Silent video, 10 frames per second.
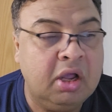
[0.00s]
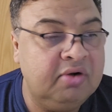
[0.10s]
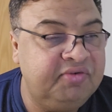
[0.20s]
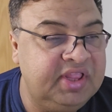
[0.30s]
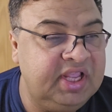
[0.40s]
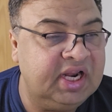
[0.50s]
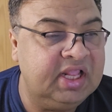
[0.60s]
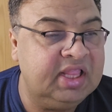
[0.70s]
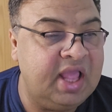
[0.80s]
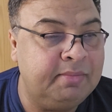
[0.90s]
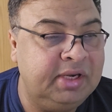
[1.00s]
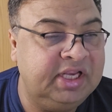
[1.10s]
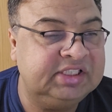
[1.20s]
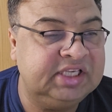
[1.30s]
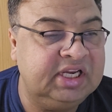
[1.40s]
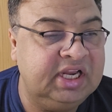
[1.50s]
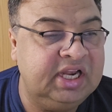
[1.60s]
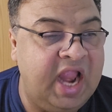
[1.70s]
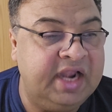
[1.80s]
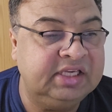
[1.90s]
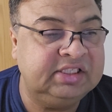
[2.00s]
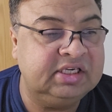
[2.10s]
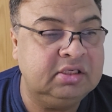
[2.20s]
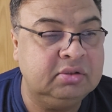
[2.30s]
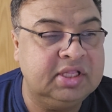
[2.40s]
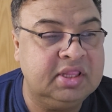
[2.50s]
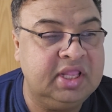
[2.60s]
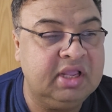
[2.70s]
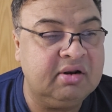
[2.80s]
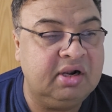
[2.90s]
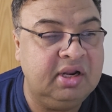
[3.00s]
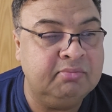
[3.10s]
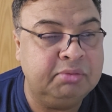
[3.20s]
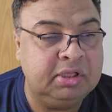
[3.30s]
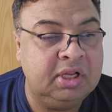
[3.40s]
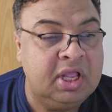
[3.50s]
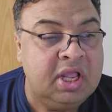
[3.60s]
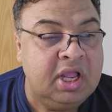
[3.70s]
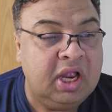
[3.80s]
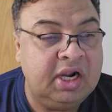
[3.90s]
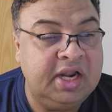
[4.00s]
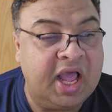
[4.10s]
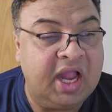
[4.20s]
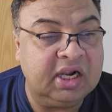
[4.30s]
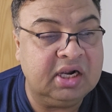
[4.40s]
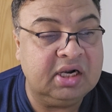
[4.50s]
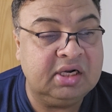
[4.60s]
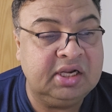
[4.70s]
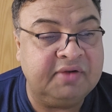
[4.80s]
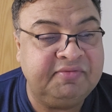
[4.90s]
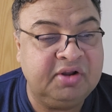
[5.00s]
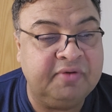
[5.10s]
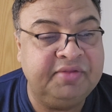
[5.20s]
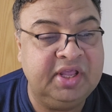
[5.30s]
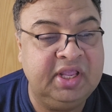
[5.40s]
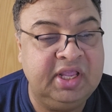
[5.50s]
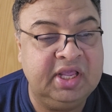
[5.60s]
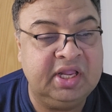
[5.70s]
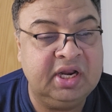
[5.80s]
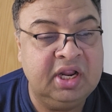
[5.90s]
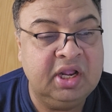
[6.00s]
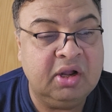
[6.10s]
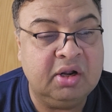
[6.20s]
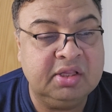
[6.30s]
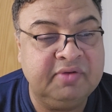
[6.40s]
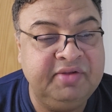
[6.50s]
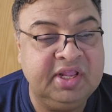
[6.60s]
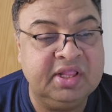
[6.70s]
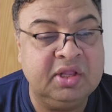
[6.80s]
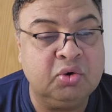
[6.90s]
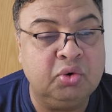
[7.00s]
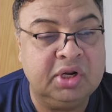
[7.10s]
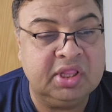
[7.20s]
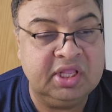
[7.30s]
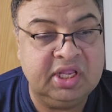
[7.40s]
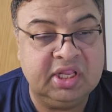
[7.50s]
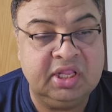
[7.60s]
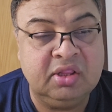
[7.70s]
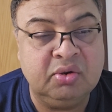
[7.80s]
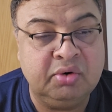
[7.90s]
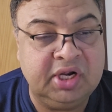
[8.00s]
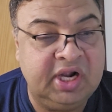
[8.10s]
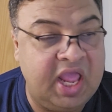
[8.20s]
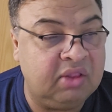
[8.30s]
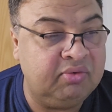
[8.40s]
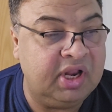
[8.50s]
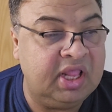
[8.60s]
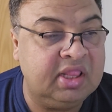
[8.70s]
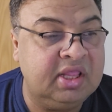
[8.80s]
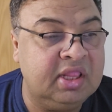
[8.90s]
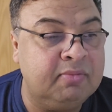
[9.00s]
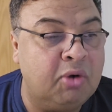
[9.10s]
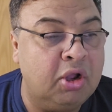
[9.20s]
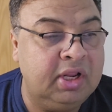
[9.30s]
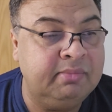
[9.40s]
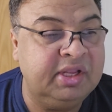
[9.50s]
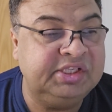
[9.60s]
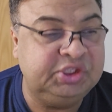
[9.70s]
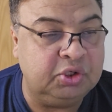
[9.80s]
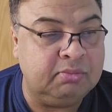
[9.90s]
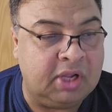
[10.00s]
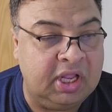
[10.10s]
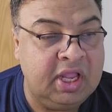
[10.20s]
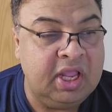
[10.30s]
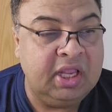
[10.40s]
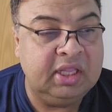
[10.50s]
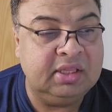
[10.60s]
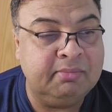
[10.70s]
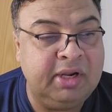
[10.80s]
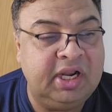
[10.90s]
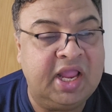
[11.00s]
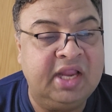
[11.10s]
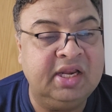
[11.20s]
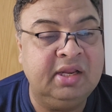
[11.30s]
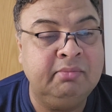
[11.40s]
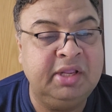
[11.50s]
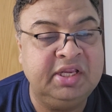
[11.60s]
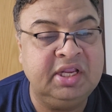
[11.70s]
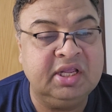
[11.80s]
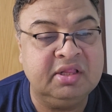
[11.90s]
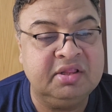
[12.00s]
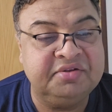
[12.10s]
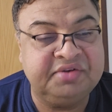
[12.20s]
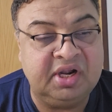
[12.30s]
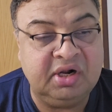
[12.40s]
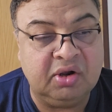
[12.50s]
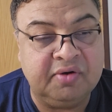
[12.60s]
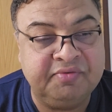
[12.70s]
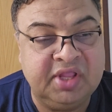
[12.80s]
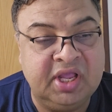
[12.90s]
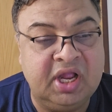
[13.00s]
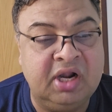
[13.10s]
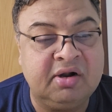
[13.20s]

On physical examination, in addition to the sacral dimple, a dark tuft of the hair, or the coarse hair, is noted, as well as the small hemangioma in the midline, and imaging consistent of the